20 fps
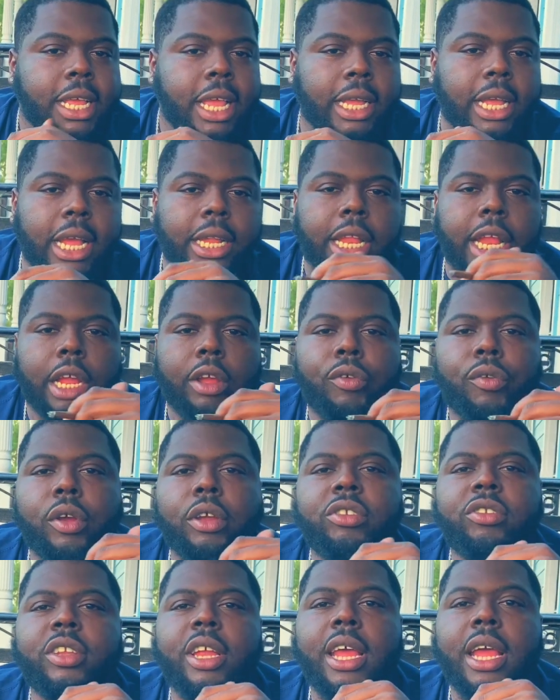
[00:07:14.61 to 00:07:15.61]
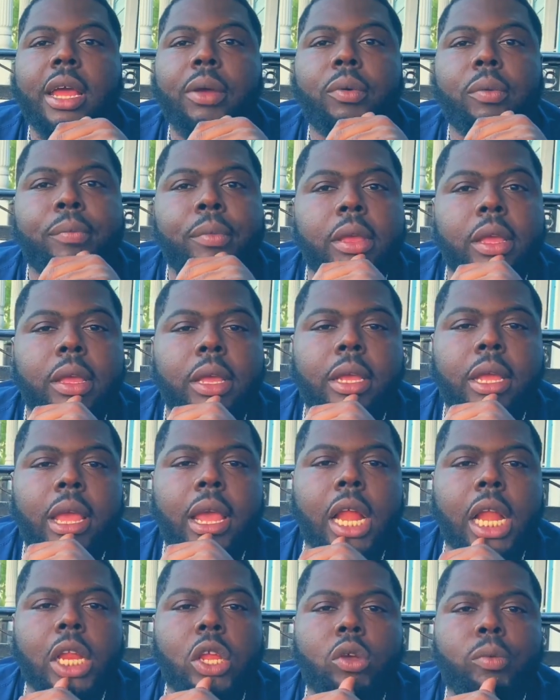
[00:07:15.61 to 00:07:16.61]
I got that Crunch Time with me and
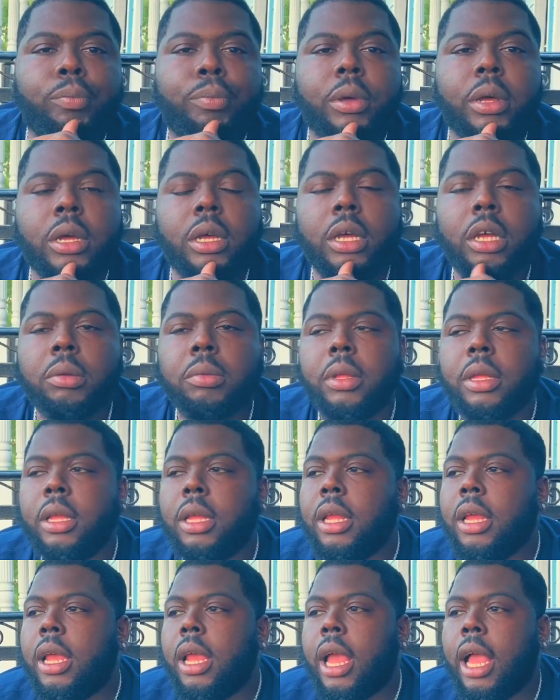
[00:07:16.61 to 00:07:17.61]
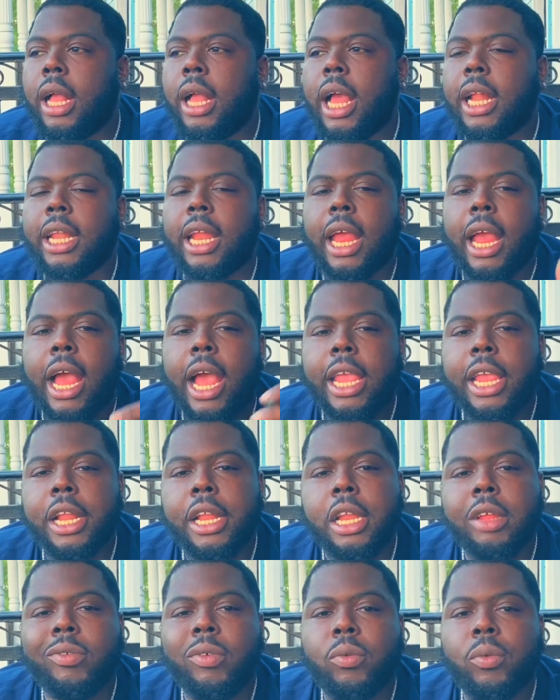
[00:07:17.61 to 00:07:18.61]
Calio Bub. I got that How You
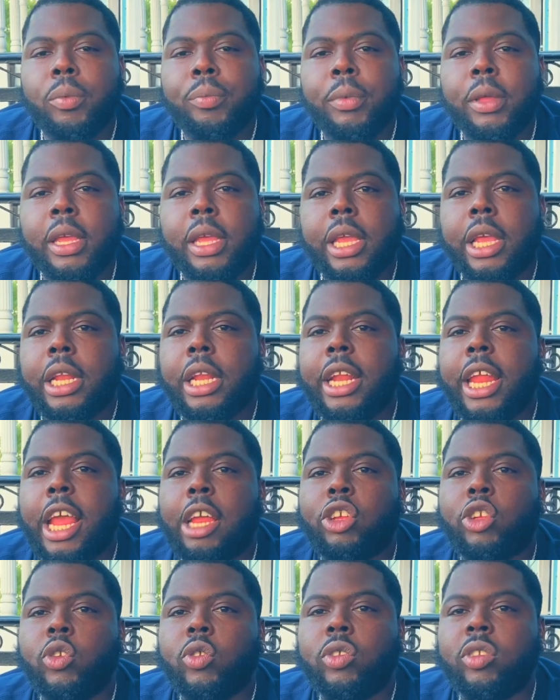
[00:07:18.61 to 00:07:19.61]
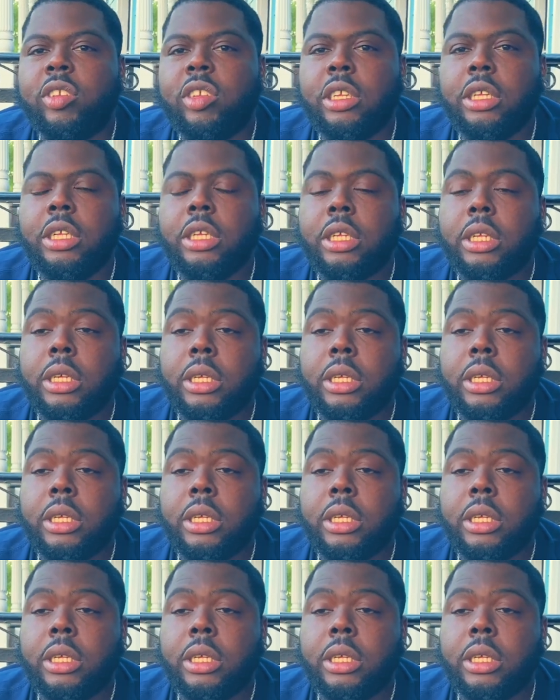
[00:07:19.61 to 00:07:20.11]
Living with me and International T.